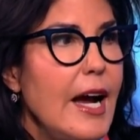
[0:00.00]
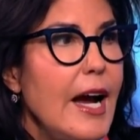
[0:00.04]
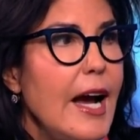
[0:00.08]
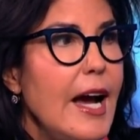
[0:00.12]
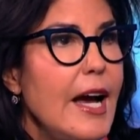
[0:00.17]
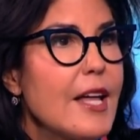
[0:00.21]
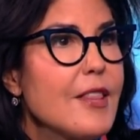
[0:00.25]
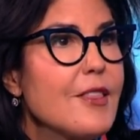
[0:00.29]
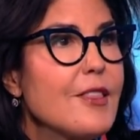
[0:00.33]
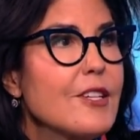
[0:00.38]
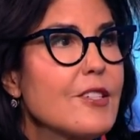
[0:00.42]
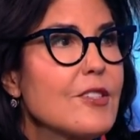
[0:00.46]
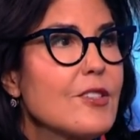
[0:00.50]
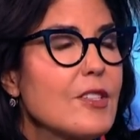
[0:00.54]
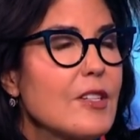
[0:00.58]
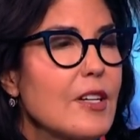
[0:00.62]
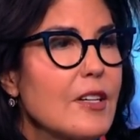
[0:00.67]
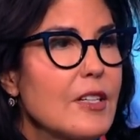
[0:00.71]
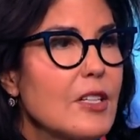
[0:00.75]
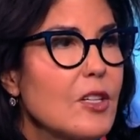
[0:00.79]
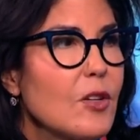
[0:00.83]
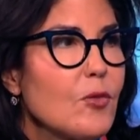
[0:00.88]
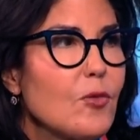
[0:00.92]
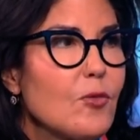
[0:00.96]
And this,
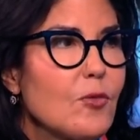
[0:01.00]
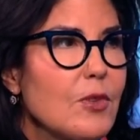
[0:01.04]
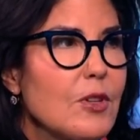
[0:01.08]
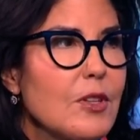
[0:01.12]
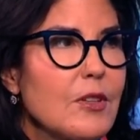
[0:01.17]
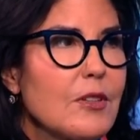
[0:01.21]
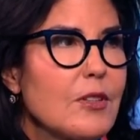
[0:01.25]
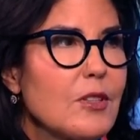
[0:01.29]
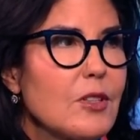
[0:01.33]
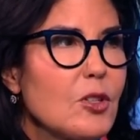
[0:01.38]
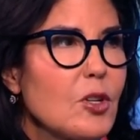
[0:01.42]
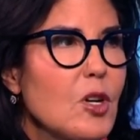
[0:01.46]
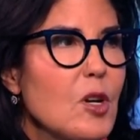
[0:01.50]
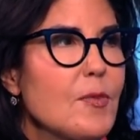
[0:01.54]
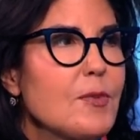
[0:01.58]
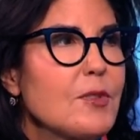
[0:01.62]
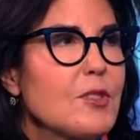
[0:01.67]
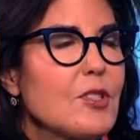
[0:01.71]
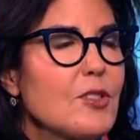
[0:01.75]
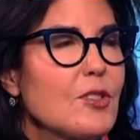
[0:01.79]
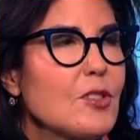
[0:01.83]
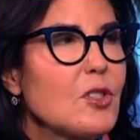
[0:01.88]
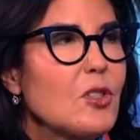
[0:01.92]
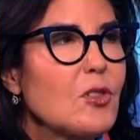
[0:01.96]

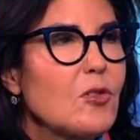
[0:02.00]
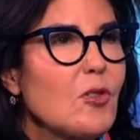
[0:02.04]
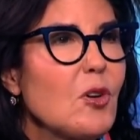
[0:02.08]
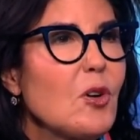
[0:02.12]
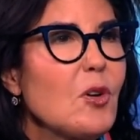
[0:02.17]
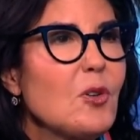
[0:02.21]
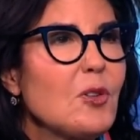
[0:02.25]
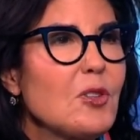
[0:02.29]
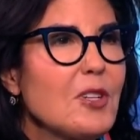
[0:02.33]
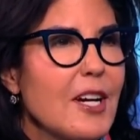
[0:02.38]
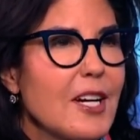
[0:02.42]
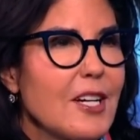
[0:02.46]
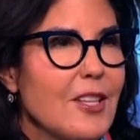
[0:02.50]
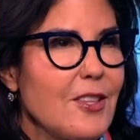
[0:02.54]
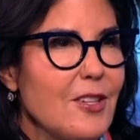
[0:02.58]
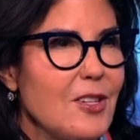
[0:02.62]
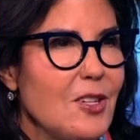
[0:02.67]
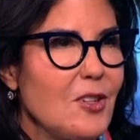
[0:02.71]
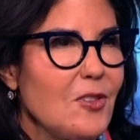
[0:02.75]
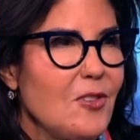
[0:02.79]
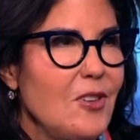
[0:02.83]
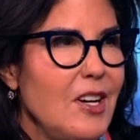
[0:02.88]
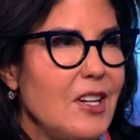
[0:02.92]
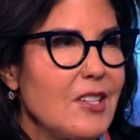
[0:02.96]
Europe doesn't grow like
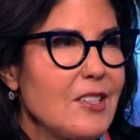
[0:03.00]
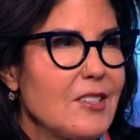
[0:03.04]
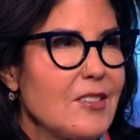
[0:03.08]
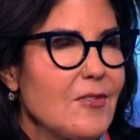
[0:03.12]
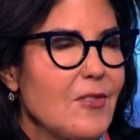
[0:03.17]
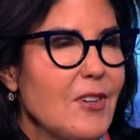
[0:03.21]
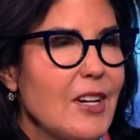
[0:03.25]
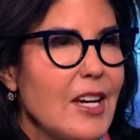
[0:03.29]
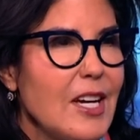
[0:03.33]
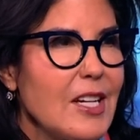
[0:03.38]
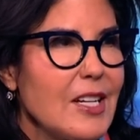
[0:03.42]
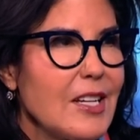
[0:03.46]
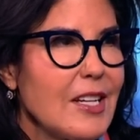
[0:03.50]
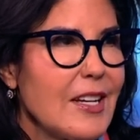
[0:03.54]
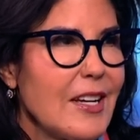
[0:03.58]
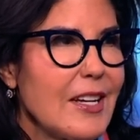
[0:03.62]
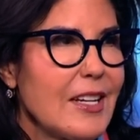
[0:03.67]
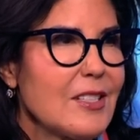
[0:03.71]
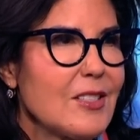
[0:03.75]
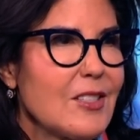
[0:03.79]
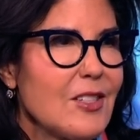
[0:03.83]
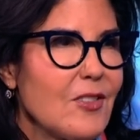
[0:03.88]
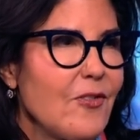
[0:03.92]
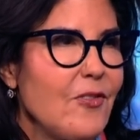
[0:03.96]
the U.S. We can't.
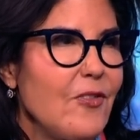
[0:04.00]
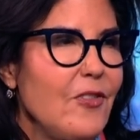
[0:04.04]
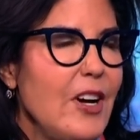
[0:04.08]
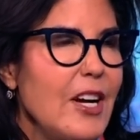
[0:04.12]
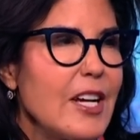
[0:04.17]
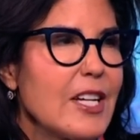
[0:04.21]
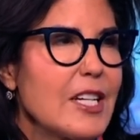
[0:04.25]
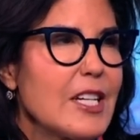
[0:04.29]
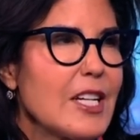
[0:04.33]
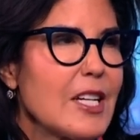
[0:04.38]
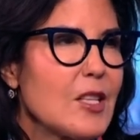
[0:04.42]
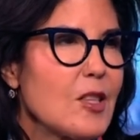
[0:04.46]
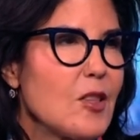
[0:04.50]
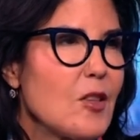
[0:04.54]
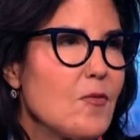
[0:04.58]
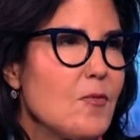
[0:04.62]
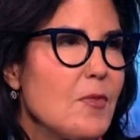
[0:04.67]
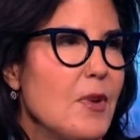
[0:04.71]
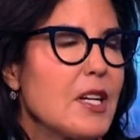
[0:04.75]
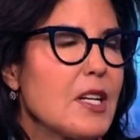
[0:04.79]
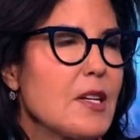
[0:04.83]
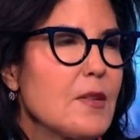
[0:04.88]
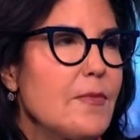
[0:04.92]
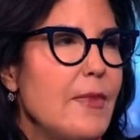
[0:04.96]
Finding the
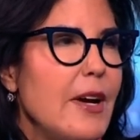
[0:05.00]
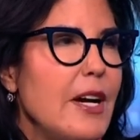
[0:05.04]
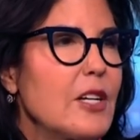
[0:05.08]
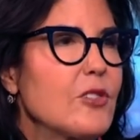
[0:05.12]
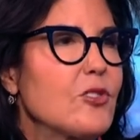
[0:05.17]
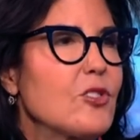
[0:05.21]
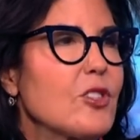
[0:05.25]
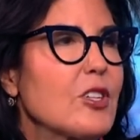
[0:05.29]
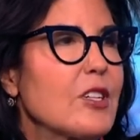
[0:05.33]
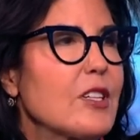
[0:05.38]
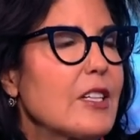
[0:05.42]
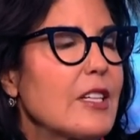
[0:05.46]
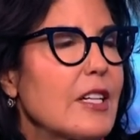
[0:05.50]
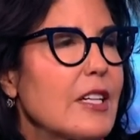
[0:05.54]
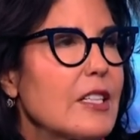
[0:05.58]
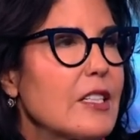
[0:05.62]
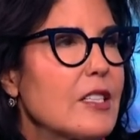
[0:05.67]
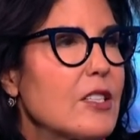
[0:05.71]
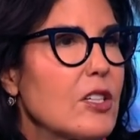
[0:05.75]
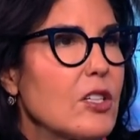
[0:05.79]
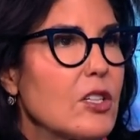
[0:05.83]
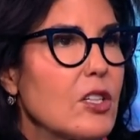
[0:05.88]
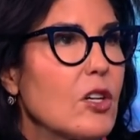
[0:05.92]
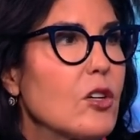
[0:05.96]
money magically
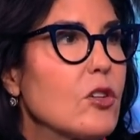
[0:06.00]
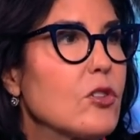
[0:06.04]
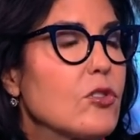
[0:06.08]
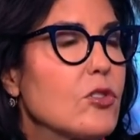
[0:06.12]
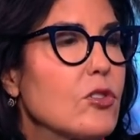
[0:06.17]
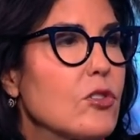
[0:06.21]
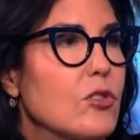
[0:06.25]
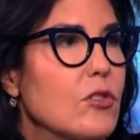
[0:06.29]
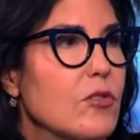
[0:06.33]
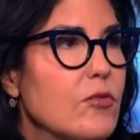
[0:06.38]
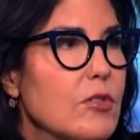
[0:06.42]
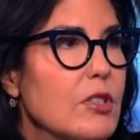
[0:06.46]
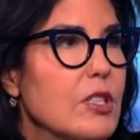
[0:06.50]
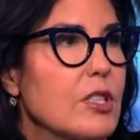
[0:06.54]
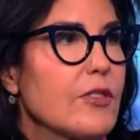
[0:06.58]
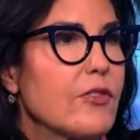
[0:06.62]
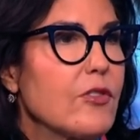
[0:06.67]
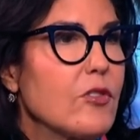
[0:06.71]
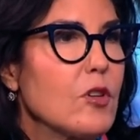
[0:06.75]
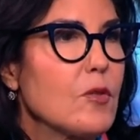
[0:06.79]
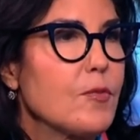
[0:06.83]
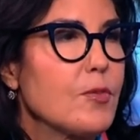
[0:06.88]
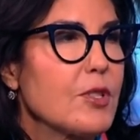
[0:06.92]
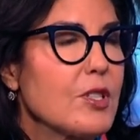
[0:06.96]
to go to 3 to
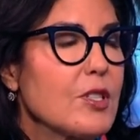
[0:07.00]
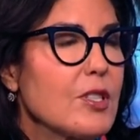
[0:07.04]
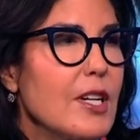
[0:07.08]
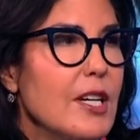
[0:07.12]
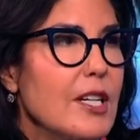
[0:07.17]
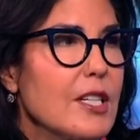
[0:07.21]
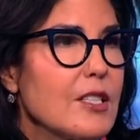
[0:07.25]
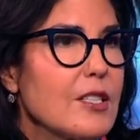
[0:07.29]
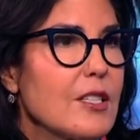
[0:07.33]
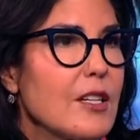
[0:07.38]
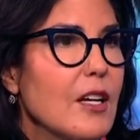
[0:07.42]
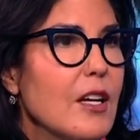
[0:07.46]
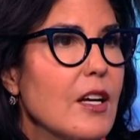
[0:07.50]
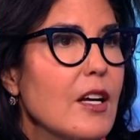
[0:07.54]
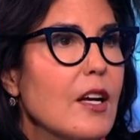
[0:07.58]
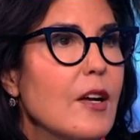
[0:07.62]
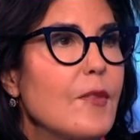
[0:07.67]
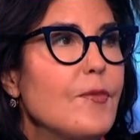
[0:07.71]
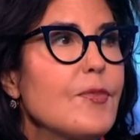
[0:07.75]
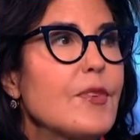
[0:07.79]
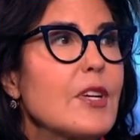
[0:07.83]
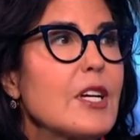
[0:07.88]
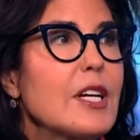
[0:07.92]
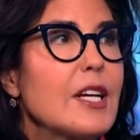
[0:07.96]
4%
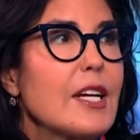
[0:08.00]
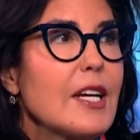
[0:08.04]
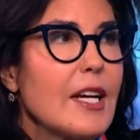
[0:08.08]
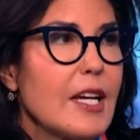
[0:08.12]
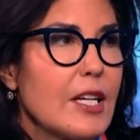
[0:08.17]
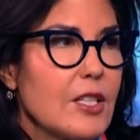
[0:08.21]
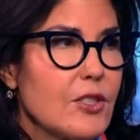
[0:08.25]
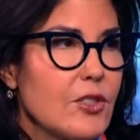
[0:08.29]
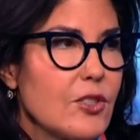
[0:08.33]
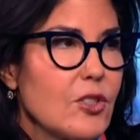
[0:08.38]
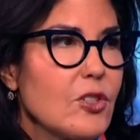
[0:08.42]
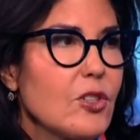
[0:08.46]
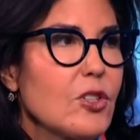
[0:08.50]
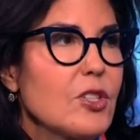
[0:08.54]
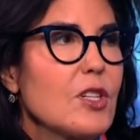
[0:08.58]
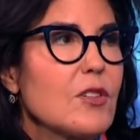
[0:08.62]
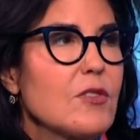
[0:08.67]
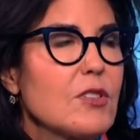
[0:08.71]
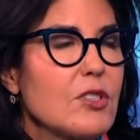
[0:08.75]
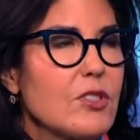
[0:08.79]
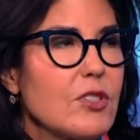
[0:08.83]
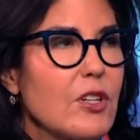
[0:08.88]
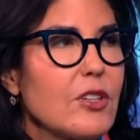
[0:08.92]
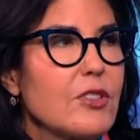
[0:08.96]
is going to
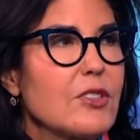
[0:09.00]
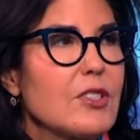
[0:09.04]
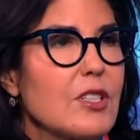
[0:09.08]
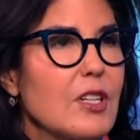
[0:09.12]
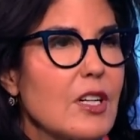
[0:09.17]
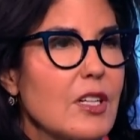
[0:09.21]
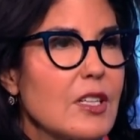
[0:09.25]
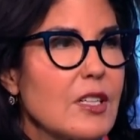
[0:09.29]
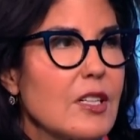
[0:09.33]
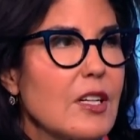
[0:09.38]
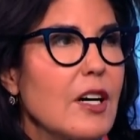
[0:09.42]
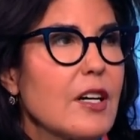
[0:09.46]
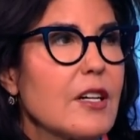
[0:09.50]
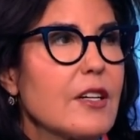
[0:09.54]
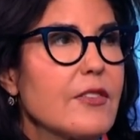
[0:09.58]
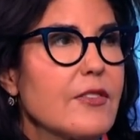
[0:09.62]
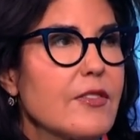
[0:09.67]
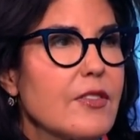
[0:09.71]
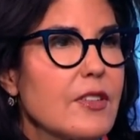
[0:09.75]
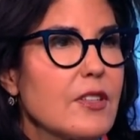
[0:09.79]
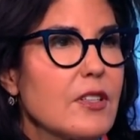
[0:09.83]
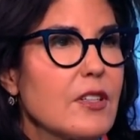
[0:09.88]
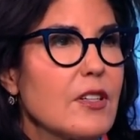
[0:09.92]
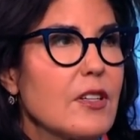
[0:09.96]
result in a lot
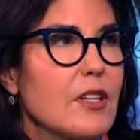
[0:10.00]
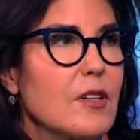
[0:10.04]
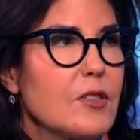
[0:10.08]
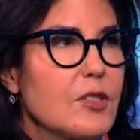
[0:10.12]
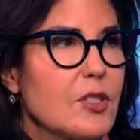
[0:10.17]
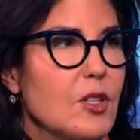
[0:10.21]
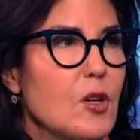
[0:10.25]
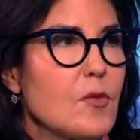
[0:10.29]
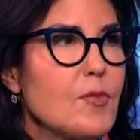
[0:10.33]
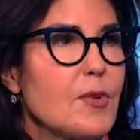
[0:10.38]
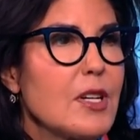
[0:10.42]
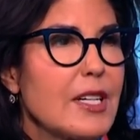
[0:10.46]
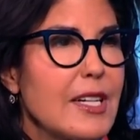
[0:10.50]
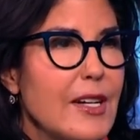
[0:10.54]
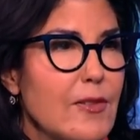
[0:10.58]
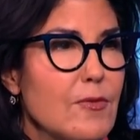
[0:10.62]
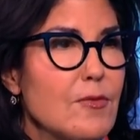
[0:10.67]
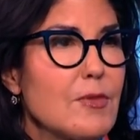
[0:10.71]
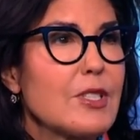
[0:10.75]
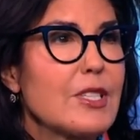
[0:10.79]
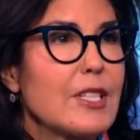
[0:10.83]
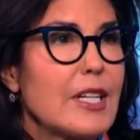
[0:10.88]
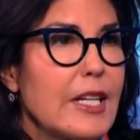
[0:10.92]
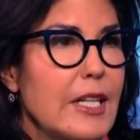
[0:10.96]
of European
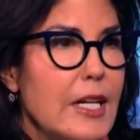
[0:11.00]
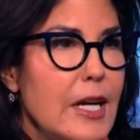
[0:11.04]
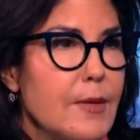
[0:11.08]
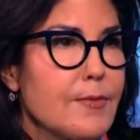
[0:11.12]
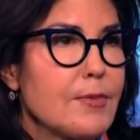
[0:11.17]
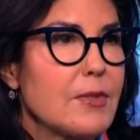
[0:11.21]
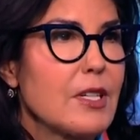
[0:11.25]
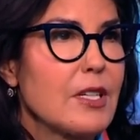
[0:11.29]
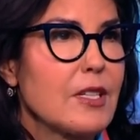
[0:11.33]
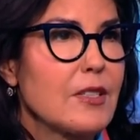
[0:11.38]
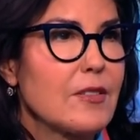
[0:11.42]
governments collapsing.